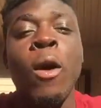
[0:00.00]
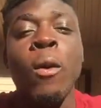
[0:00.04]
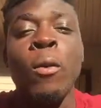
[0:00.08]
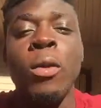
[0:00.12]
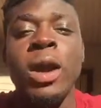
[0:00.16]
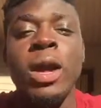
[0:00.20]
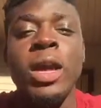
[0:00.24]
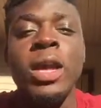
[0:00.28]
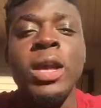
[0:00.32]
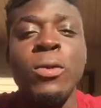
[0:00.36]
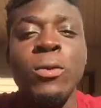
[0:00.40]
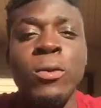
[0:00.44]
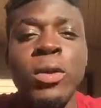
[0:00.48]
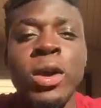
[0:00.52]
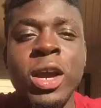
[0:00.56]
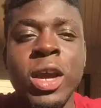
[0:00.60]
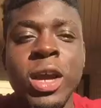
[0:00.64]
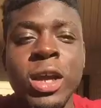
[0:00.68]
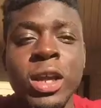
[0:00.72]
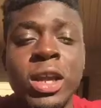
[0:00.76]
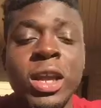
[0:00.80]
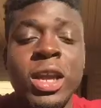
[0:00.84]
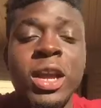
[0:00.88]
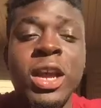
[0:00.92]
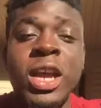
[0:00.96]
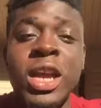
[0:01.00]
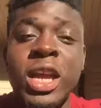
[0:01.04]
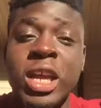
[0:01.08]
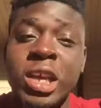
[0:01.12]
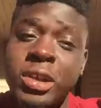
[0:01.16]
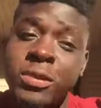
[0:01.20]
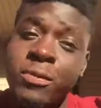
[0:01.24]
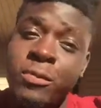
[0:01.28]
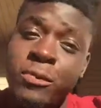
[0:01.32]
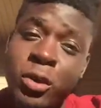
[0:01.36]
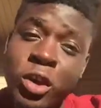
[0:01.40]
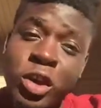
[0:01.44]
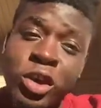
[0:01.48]
where he won
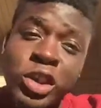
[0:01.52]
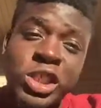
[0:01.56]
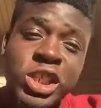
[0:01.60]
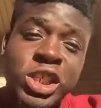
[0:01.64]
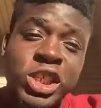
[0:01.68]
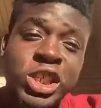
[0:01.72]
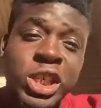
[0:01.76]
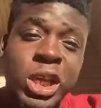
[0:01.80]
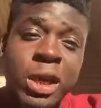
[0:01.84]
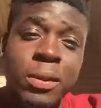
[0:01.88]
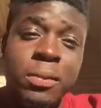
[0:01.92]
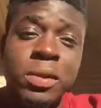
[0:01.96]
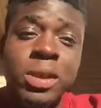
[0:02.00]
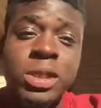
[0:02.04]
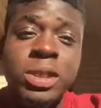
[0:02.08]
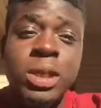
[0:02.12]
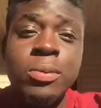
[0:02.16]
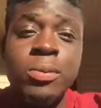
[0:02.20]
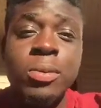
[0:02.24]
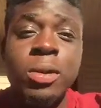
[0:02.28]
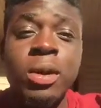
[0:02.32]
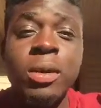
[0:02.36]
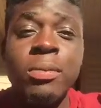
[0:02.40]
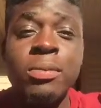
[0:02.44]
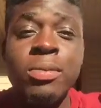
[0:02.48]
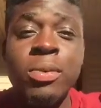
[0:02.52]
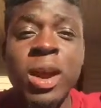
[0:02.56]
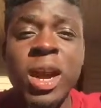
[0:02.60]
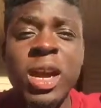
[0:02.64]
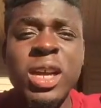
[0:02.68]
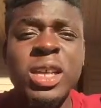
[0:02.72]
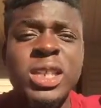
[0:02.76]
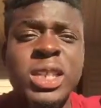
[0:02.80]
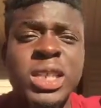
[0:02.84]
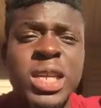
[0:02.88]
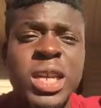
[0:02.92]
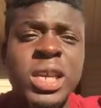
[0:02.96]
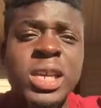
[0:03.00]
his first championship with
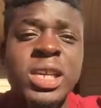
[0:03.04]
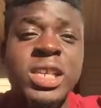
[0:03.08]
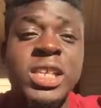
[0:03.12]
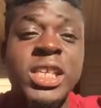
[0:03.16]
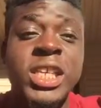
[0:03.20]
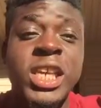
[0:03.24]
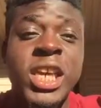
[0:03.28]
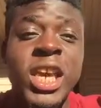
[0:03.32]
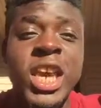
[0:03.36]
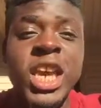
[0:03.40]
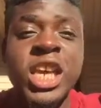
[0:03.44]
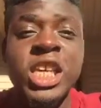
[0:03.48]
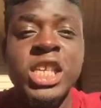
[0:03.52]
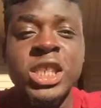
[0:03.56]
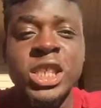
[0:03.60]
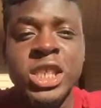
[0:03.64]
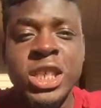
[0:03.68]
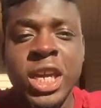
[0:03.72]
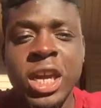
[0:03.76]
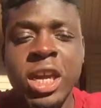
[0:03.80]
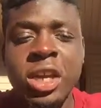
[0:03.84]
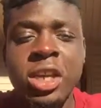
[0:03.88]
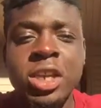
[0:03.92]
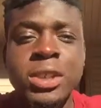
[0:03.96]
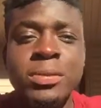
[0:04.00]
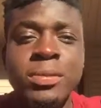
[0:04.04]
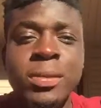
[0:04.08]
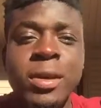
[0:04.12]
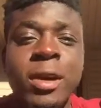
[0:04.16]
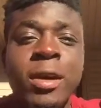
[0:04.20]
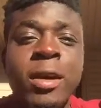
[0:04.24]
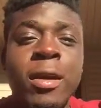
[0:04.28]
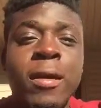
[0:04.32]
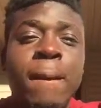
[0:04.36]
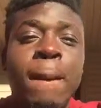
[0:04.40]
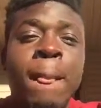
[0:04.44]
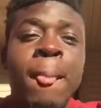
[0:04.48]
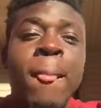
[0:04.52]
LeBron James, King James,
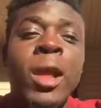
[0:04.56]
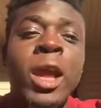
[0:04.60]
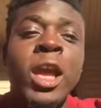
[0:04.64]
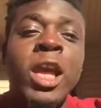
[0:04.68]
man.